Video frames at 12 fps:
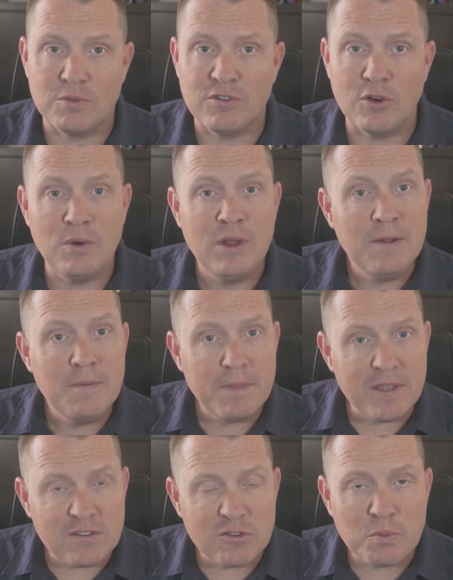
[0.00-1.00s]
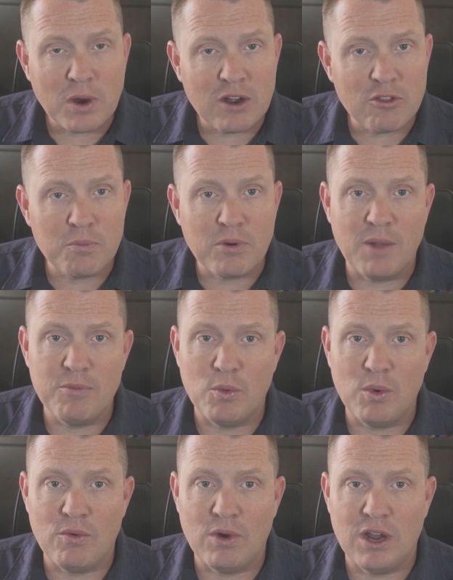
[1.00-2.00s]
So this is part of the problem that
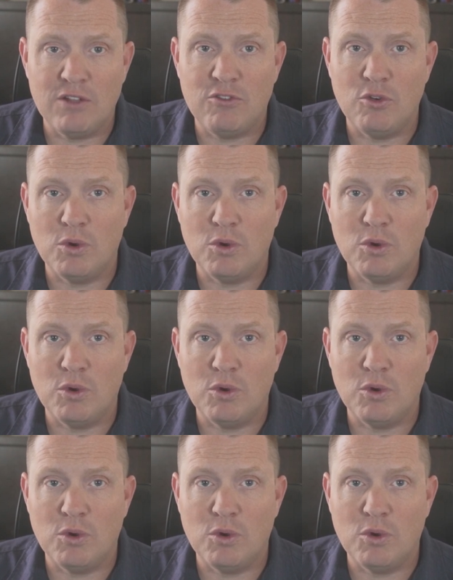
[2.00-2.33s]
we run into